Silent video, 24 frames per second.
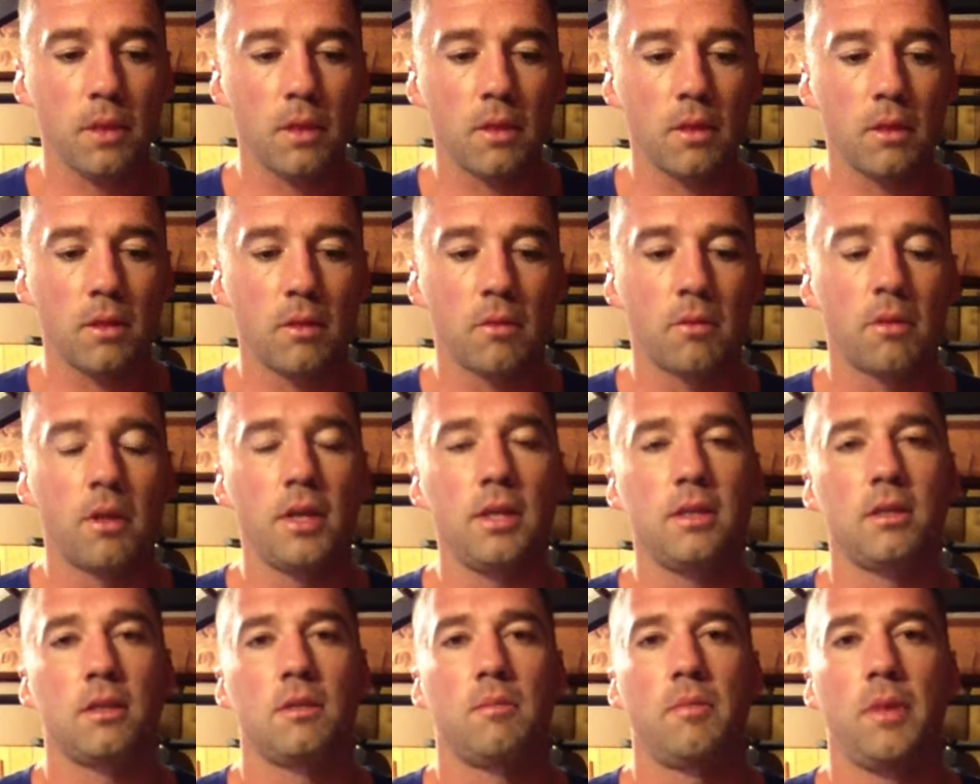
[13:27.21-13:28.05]
the
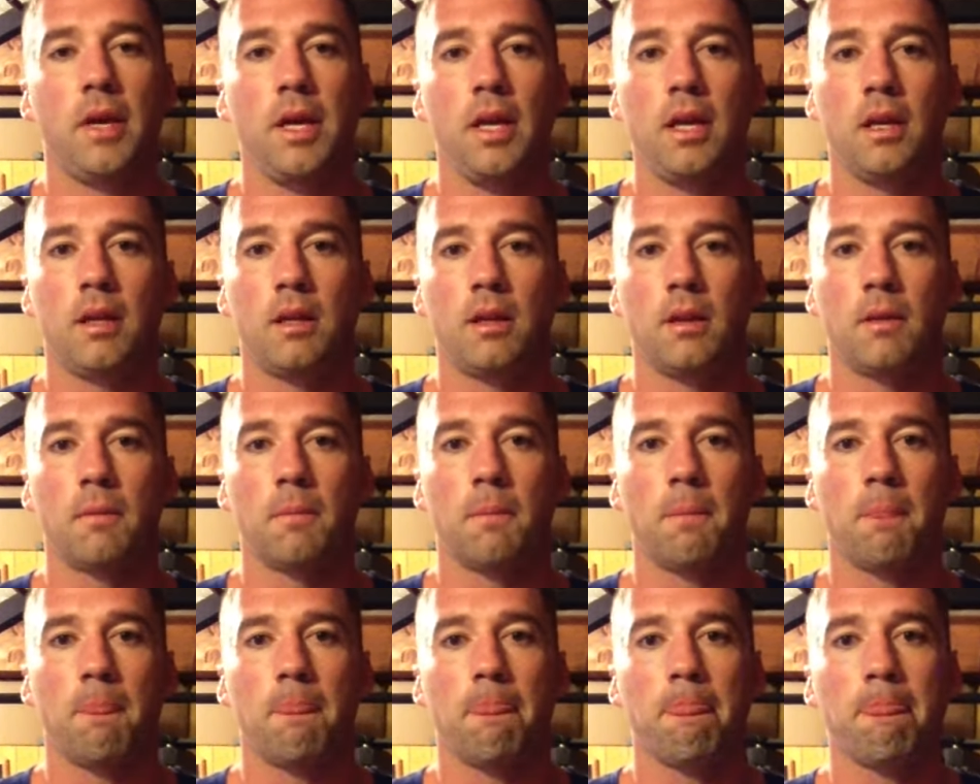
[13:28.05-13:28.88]
reason being,
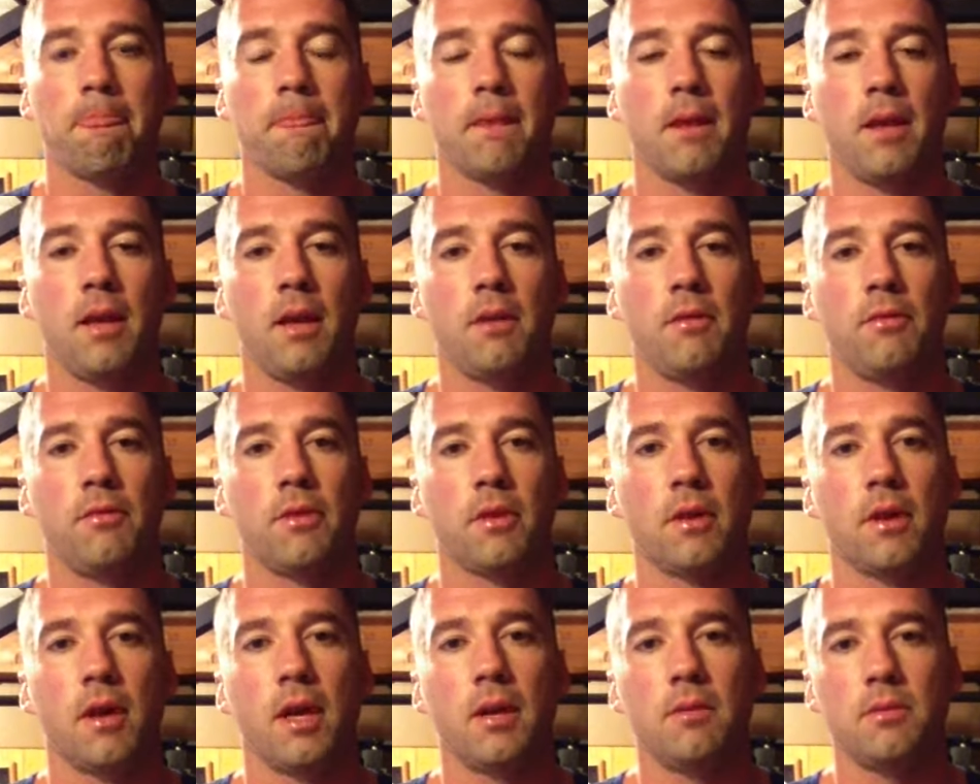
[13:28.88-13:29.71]
if
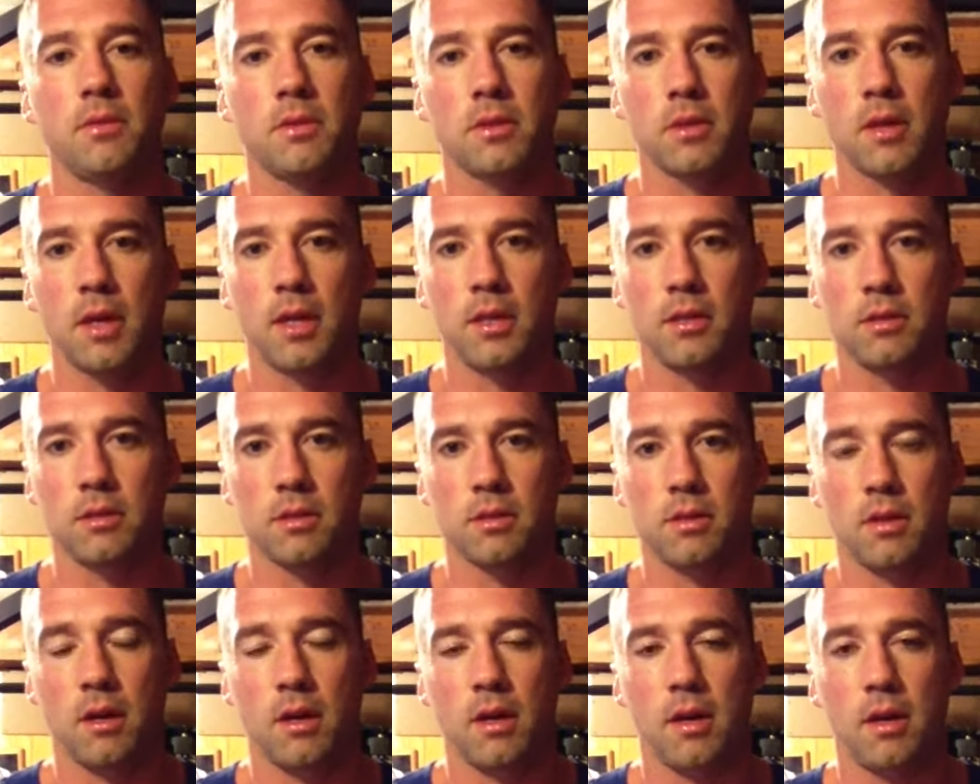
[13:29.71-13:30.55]
your hamstrings are
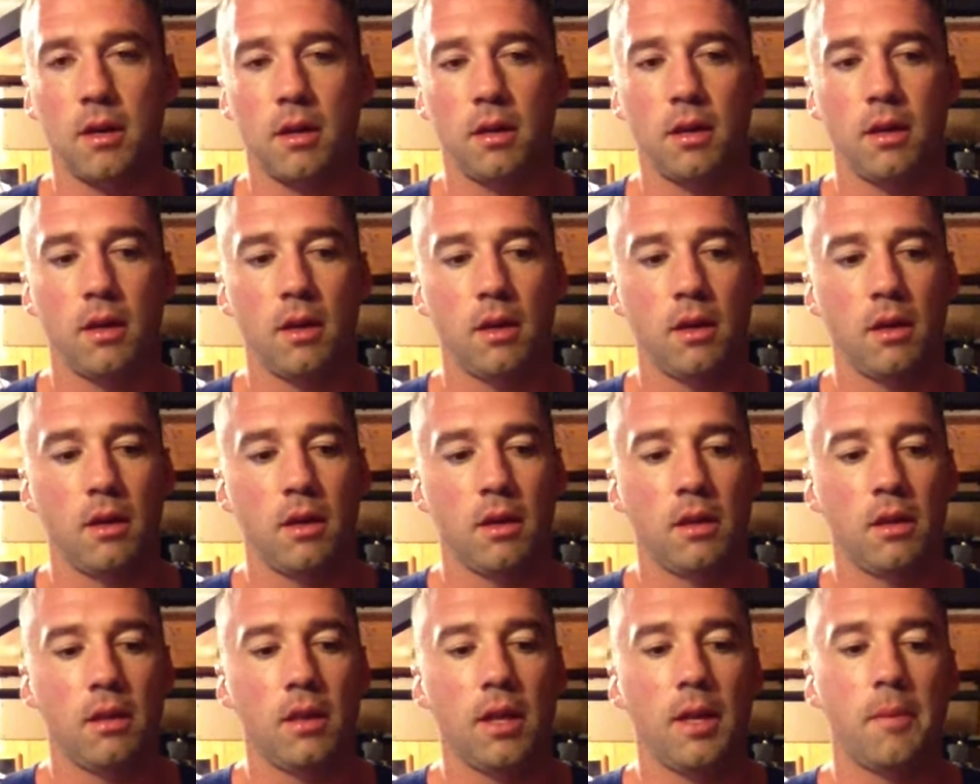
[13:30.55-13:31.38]
not
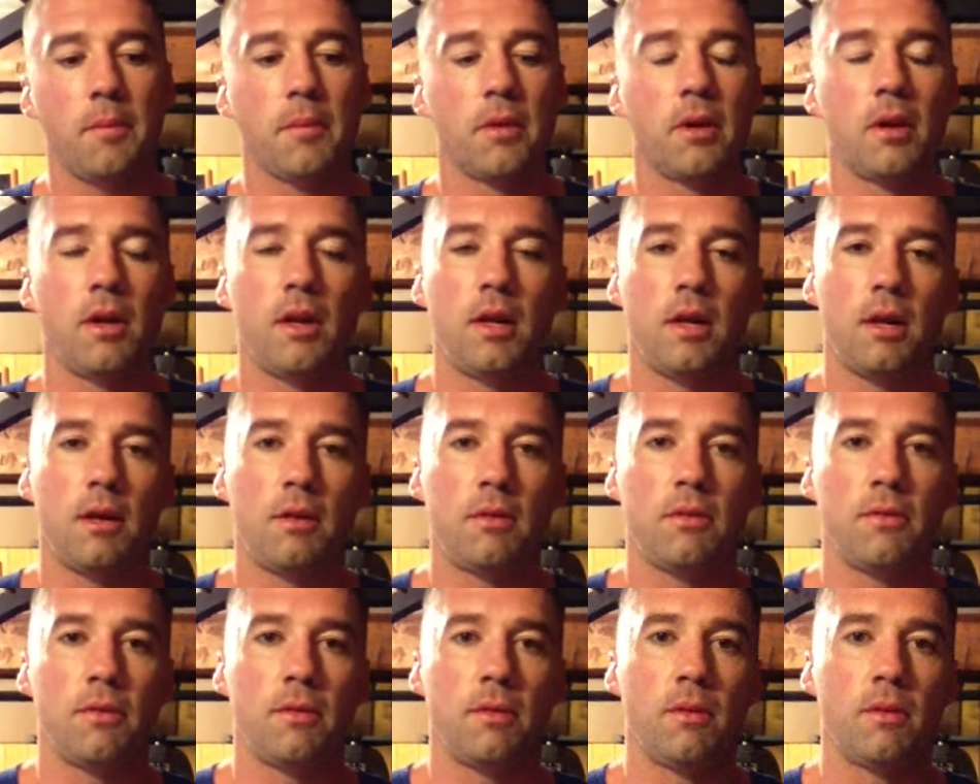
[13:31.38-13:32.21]
limber
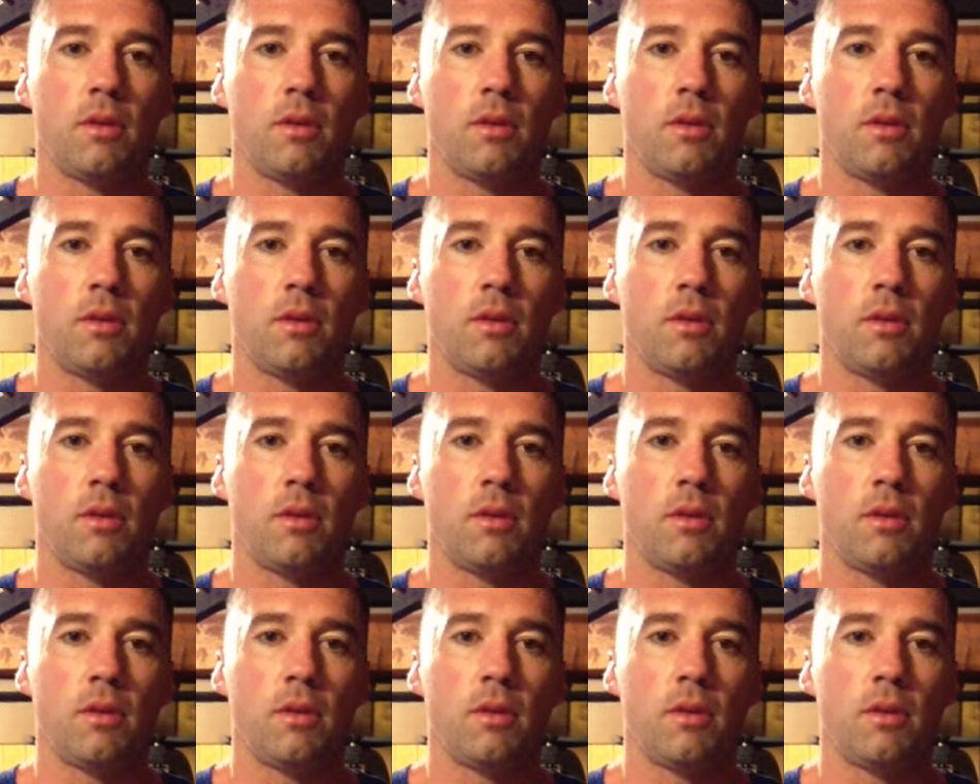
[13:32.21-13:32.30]
enough,